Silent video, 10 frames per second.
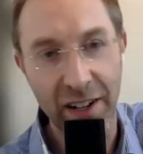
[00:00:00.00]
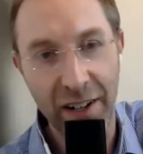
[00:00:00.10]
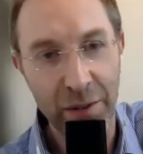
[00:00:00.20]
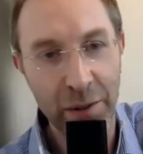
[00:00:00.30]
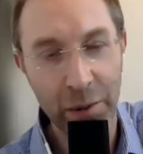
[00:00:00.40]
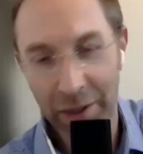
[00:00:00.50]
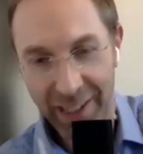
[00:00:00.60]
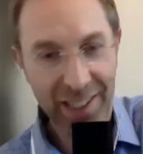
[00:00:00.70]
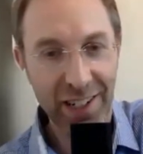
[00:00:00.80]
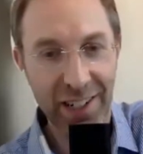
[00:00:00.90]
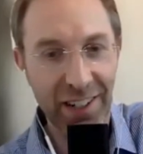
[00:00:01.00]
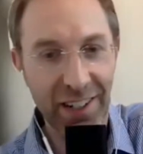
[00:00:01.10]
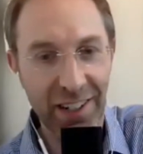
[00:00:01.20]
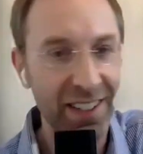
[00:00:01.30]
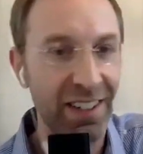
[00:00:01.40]
Well, we disagree.
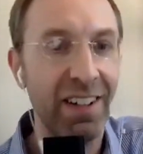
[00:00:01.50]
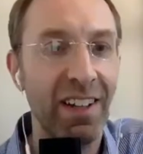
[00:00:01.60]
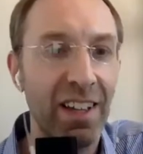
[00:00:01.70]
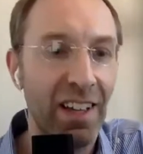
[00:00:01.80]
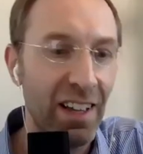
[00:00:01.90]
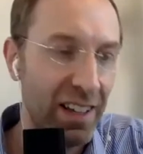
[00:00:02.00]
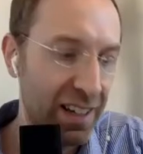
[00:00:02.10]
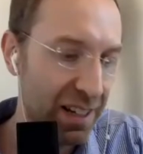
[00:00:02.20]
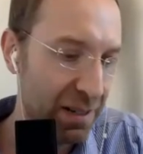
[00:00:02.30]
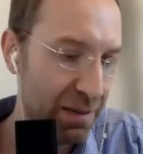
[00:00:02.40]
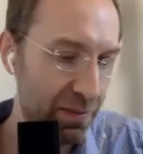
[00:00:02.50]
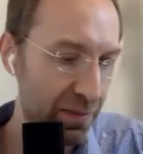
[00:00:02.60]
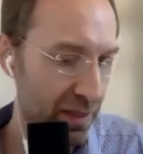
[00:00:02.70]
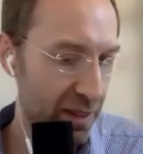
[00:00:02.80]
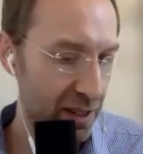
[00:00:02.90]
So
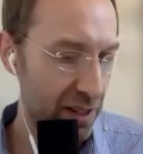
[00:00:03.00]
there's a lot